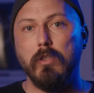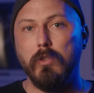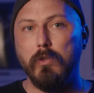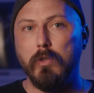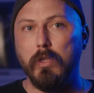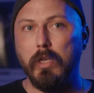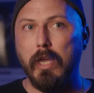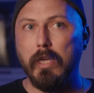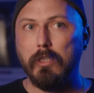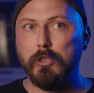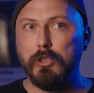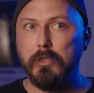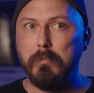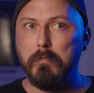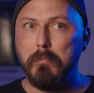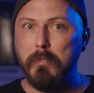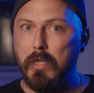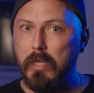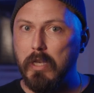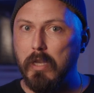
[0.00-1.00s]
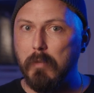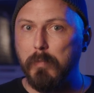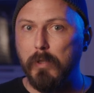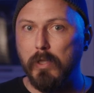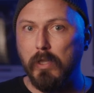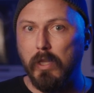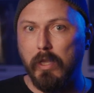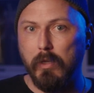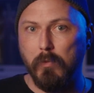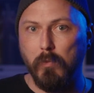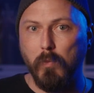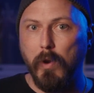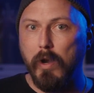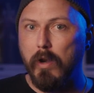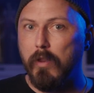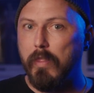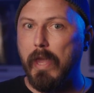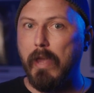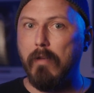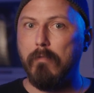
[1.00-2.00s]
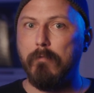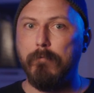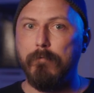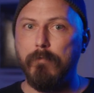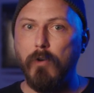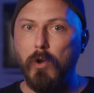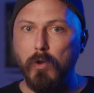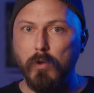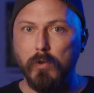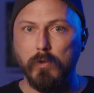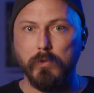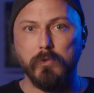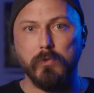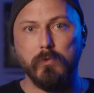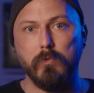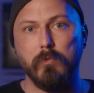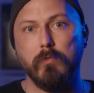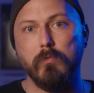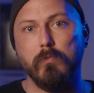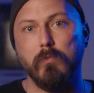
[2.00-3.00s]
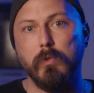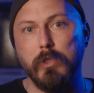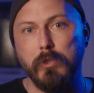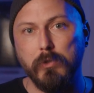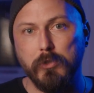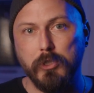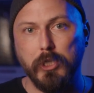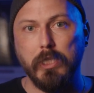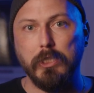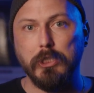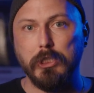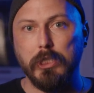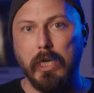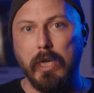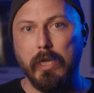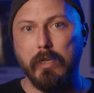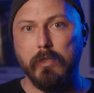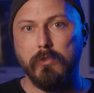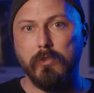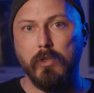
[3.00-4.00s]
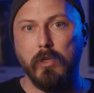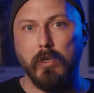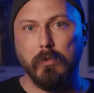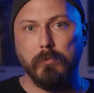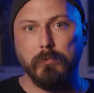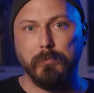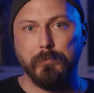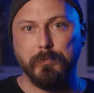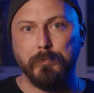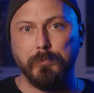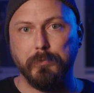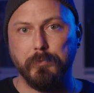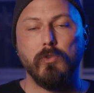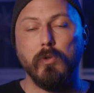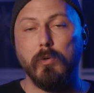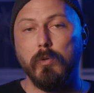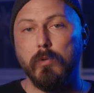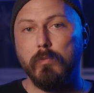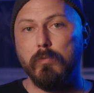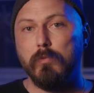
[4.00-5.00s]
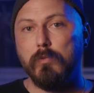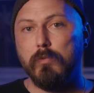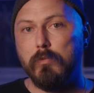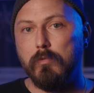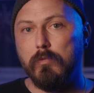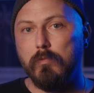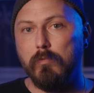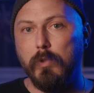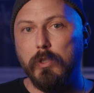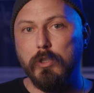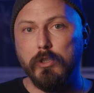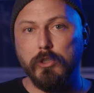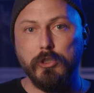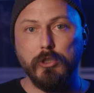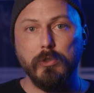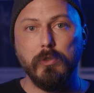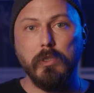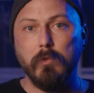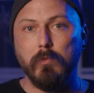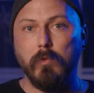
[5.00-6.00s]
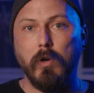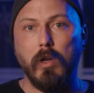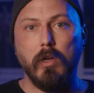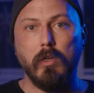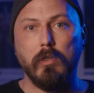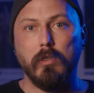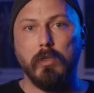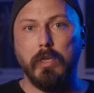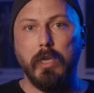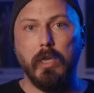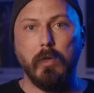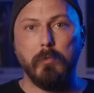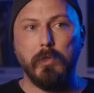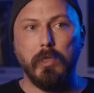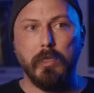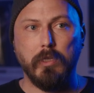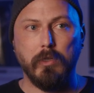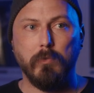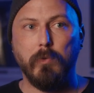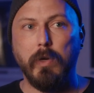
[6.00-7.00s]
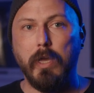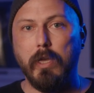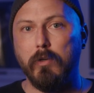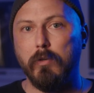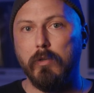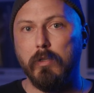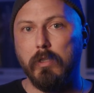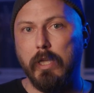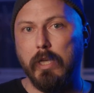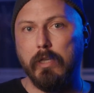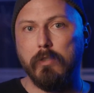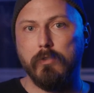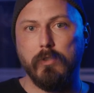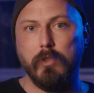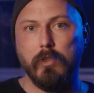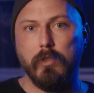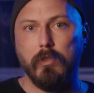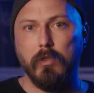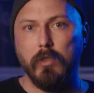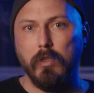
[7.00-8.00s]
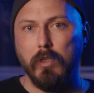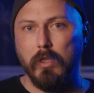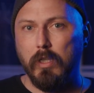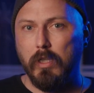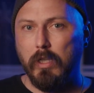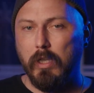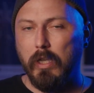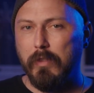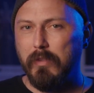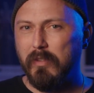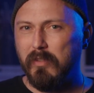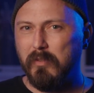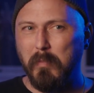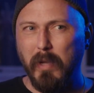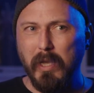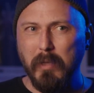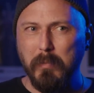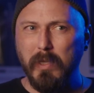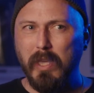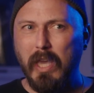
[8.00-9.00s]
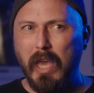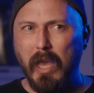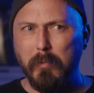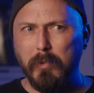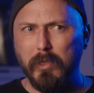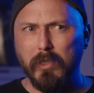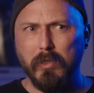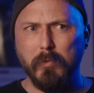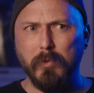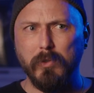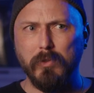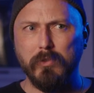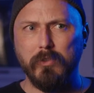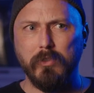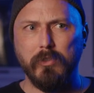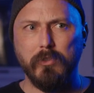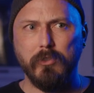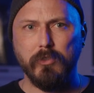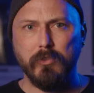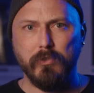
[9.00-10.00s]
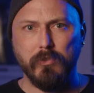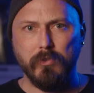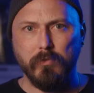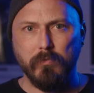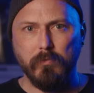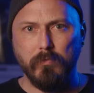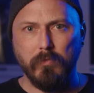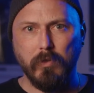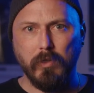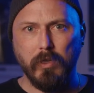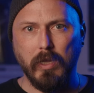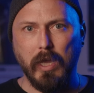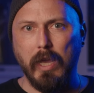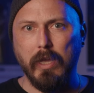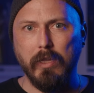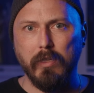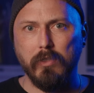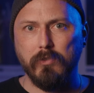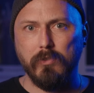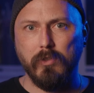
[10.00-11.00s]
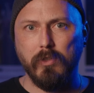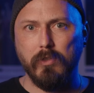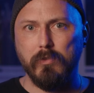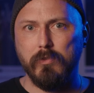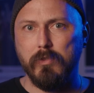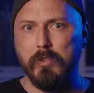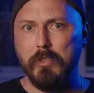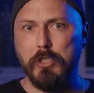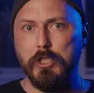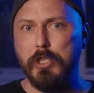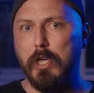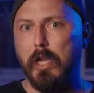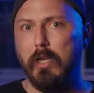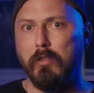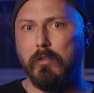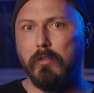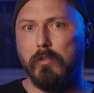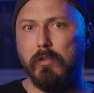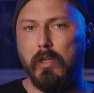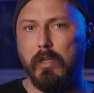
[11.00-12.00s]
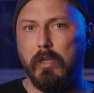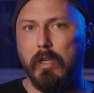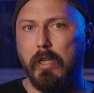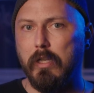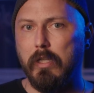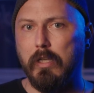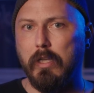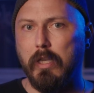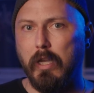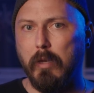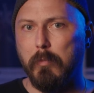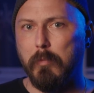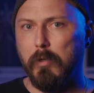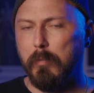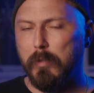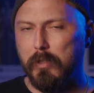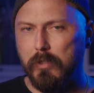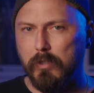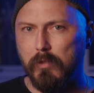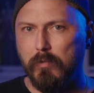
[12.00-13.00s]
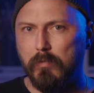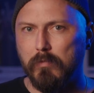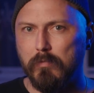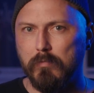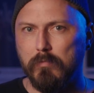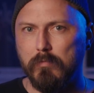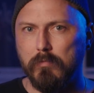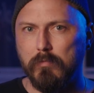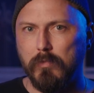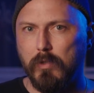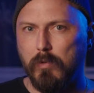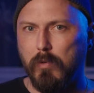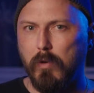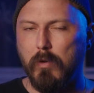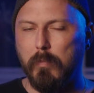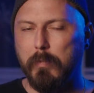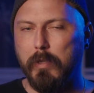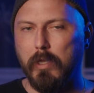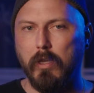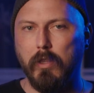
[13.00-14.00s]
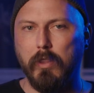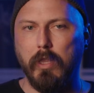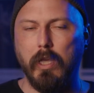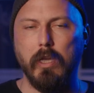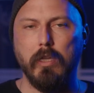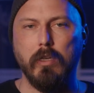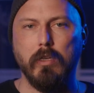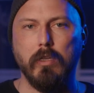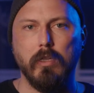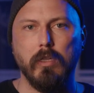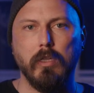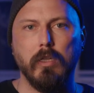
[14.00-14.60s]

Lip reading: you can actually manipulate where that falls when you change your ISO. So when you're shooting raw on a camera like a Red or Alexa, and this might be applicable to just ISOs in general on any camera, but don't quote me on that.